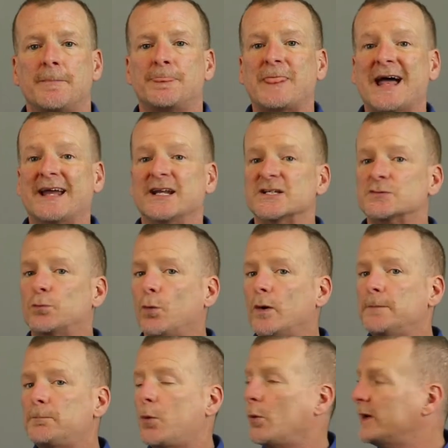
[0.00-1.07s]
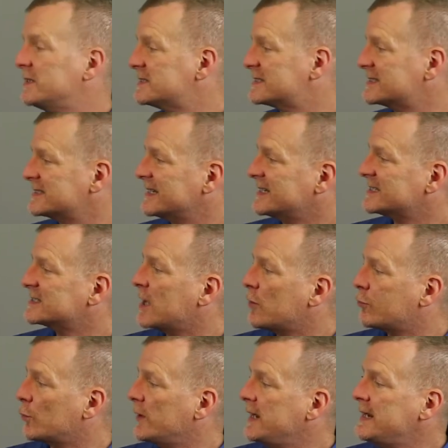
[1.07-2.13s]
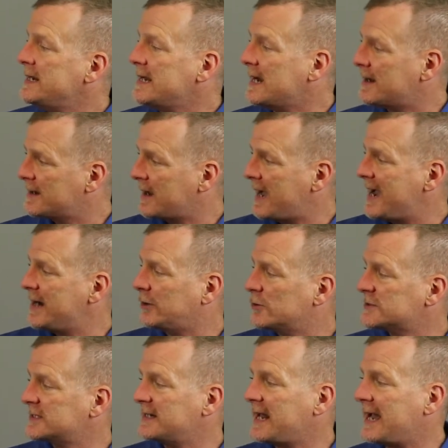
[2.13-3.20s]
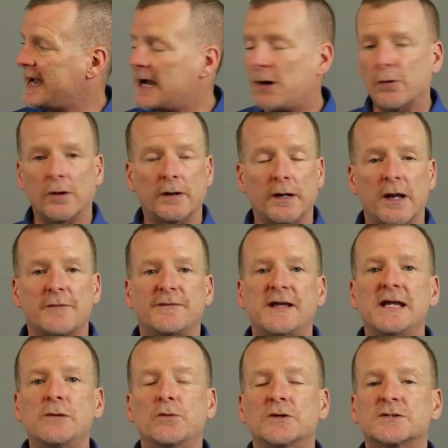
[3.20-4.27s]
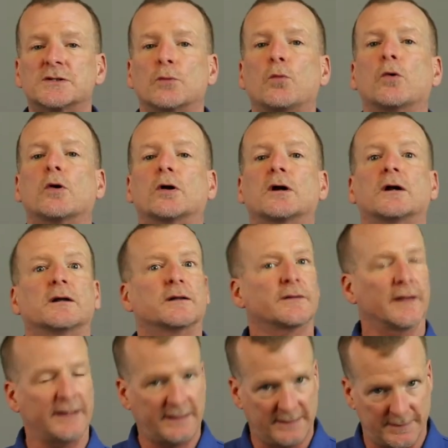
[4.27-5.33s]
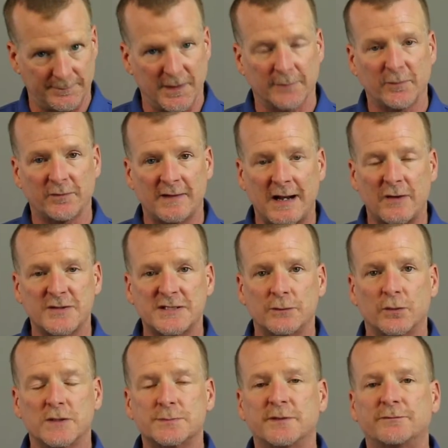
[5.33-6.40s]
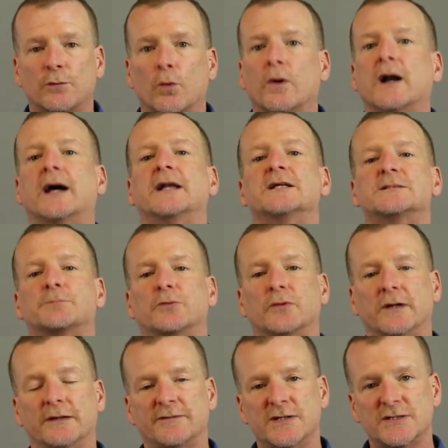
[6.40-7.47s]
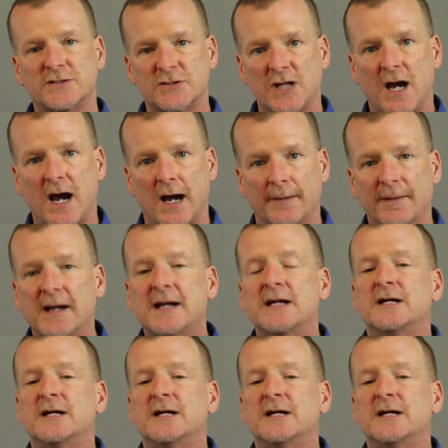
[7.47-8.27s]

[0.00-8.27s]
That is 1.63 acres an hour if he wants to work like the number of hours he was before at his previous job.